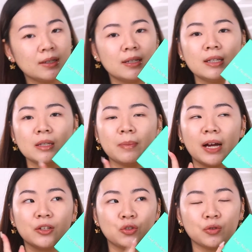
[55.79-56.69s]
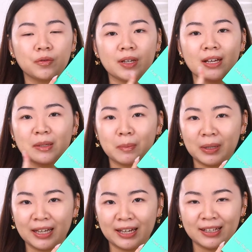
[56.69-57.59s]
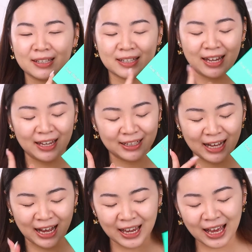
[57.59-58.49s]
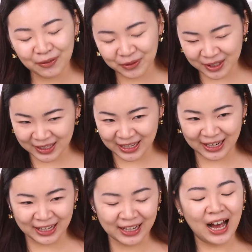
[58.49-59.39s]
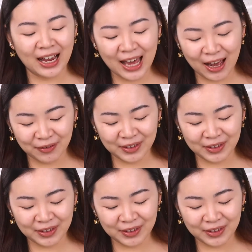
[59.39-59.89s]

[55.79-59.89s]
This is by Juvia's Place, and I have to say I have